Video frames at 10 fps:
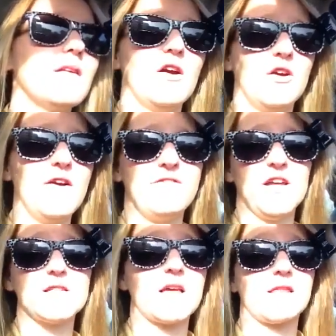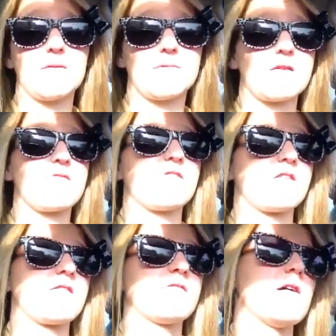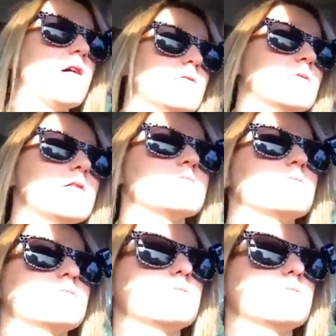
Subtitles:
Or it feels like they've been there forever, I don't know.